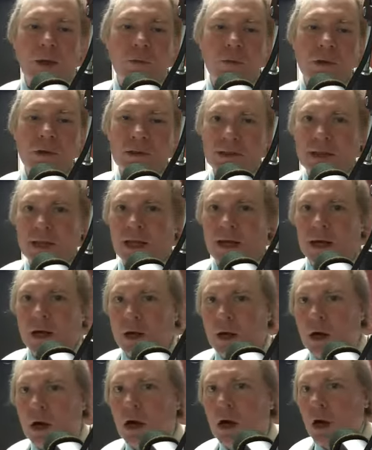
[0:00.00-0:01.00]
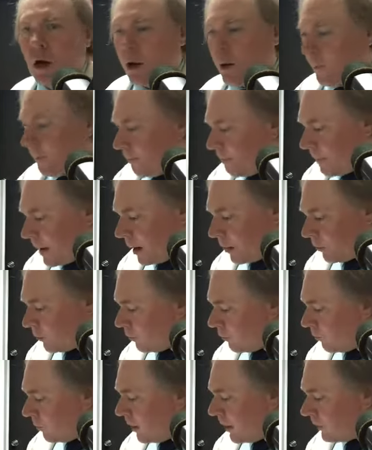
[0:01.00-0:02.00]
with their
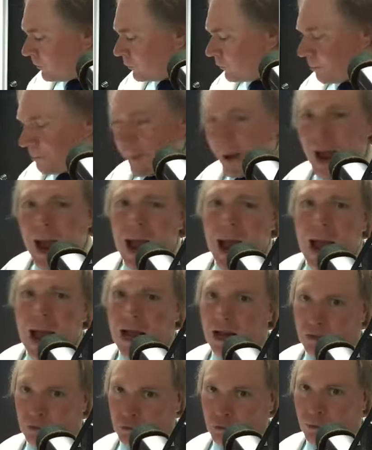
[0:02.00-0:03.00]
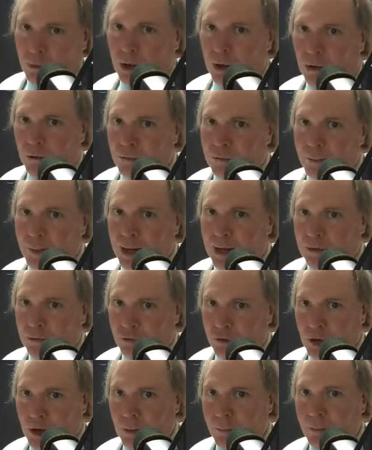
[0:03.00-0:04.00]
Mountain West Pac 12
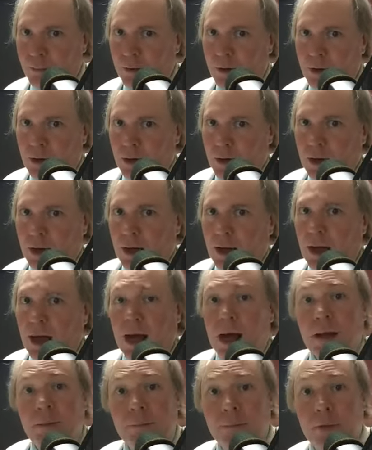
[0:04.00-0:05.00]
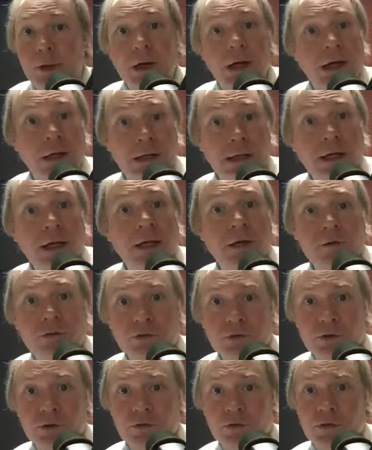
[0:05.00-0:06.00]
matchup and bring in the
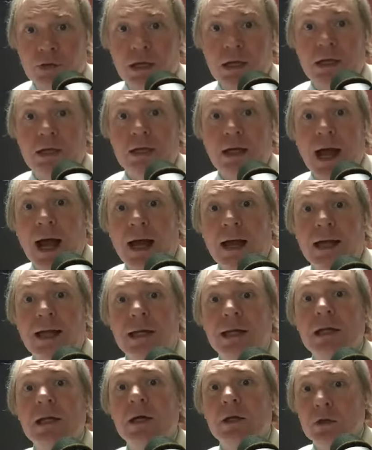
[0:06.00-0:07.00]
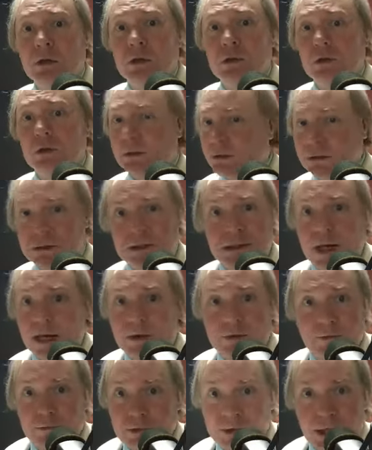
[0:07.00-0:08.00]
SEC in, instead
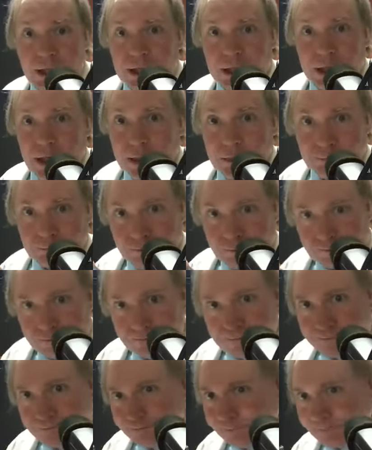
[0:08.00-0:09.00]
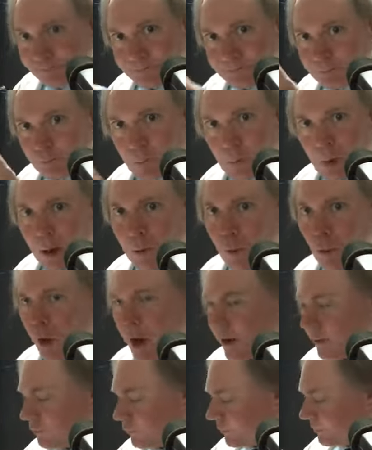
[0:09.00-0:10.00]
of the uh, Mountain
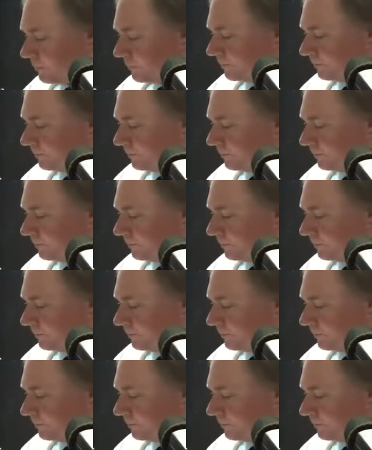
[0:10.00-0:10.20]
West.